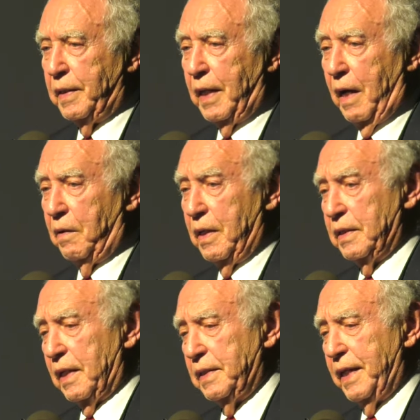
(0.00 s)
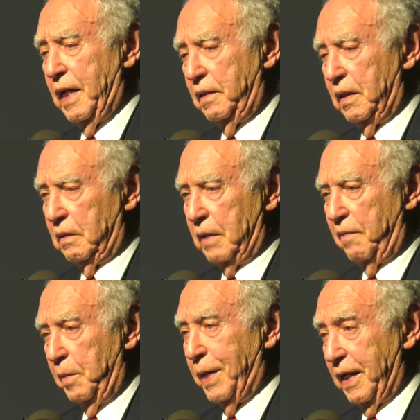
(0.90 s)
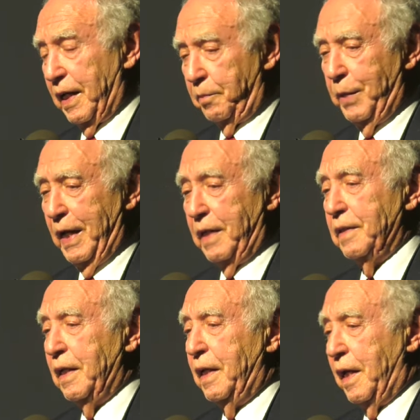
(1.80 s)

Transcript: Now, as I said, everybody got paid,